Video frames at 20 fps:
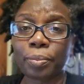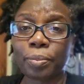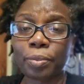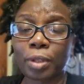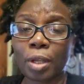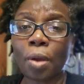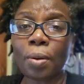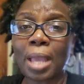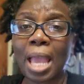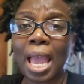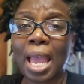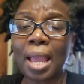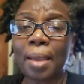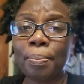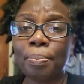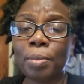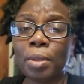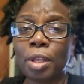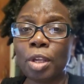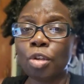Okay?
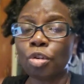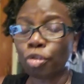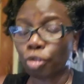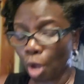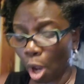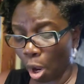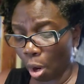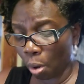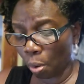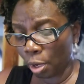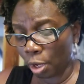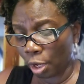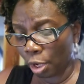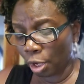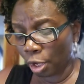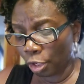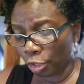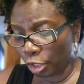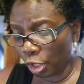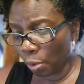So
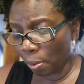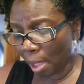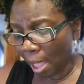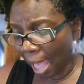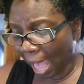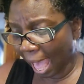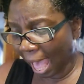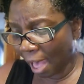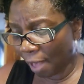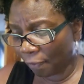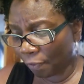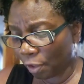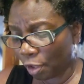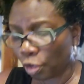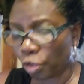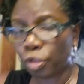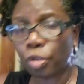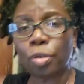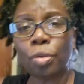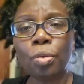you have
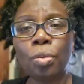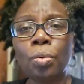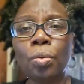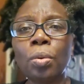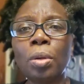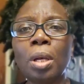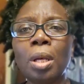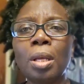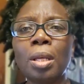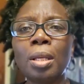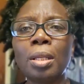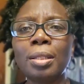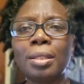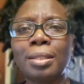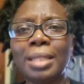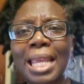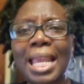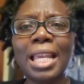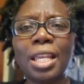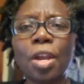to
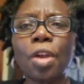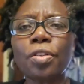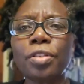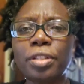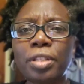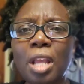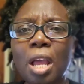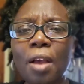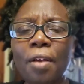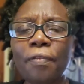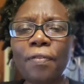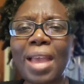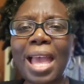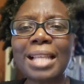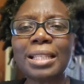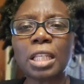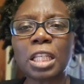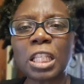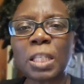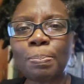see yourself
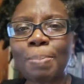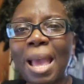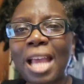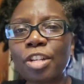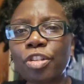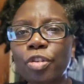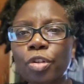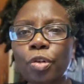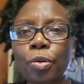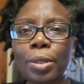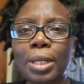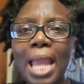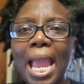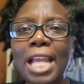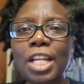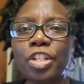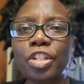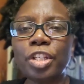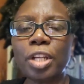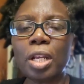as a special
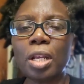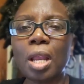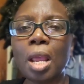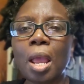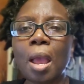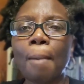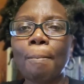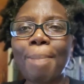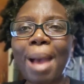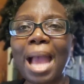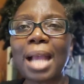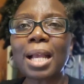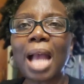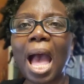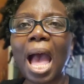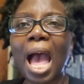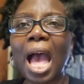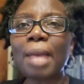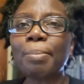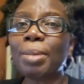creation by
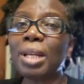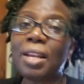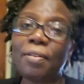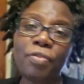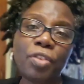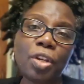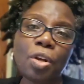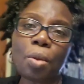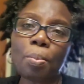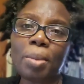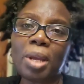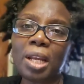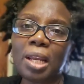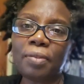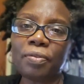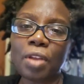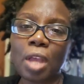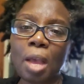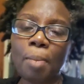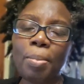God. But if you don't, but
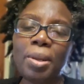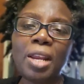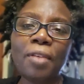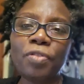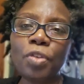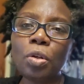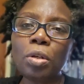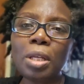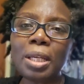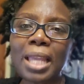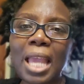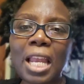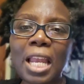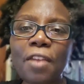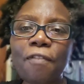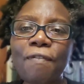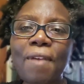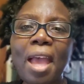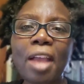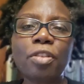if you look at
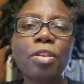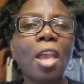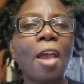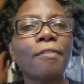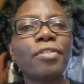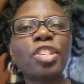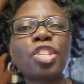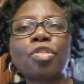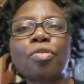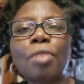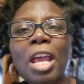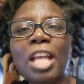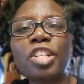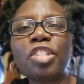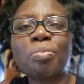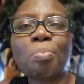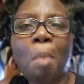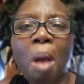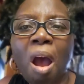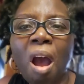the fact you have
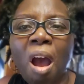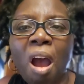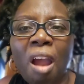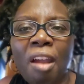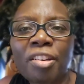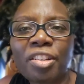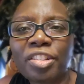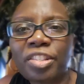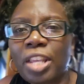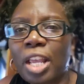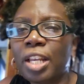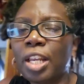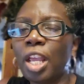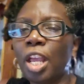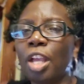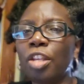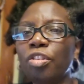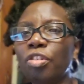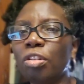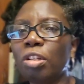stretch marks, and
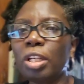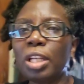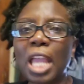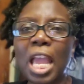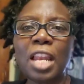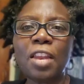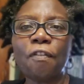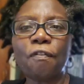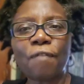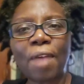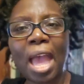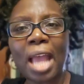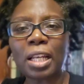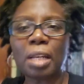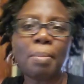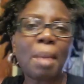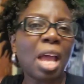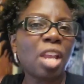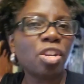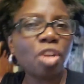you look at the fact that
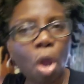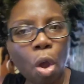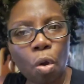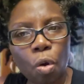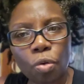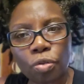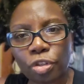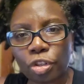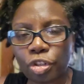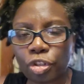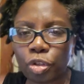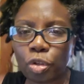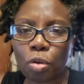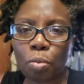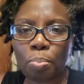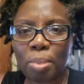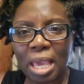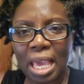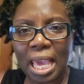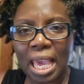my nose is too
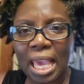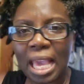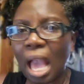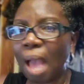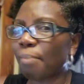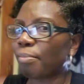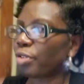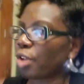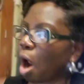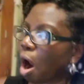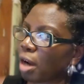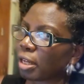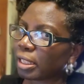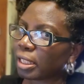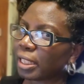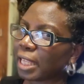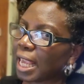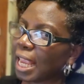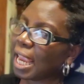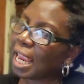big, I'm dark
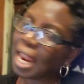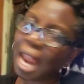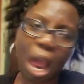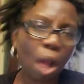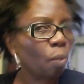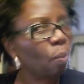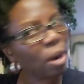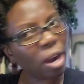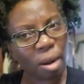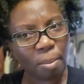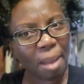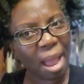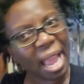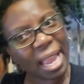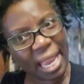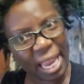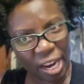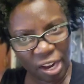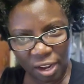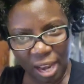skinned, I wear my
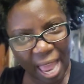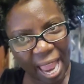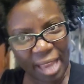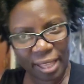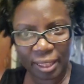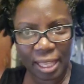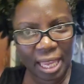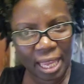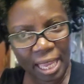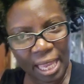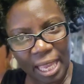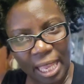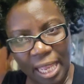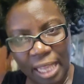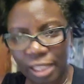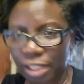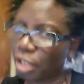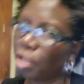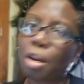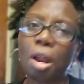hair like
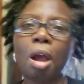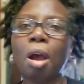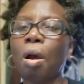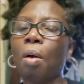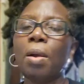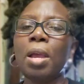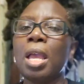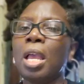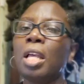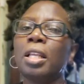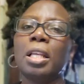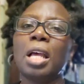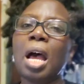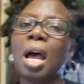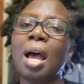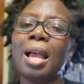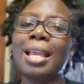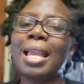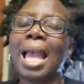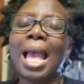this,
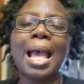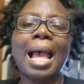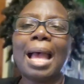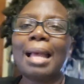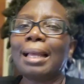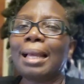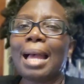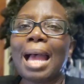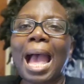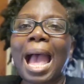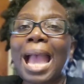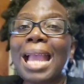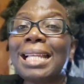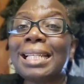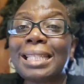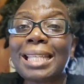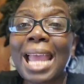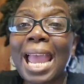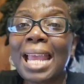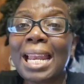I ain't
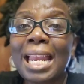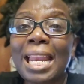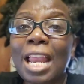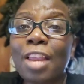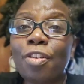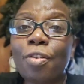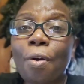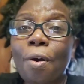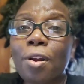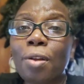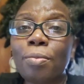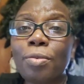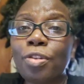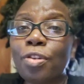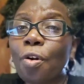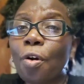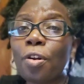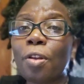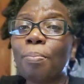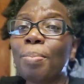saying that you're
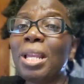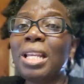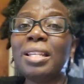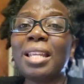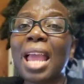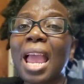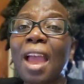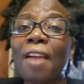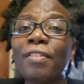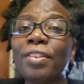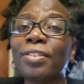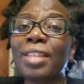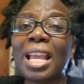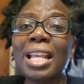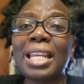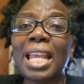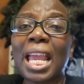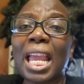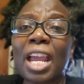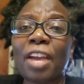gonna be
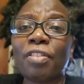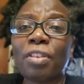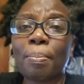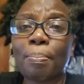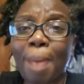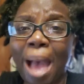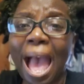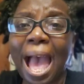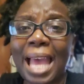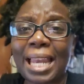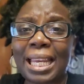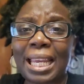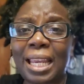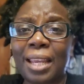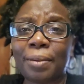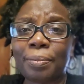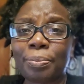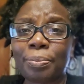everything to everybody.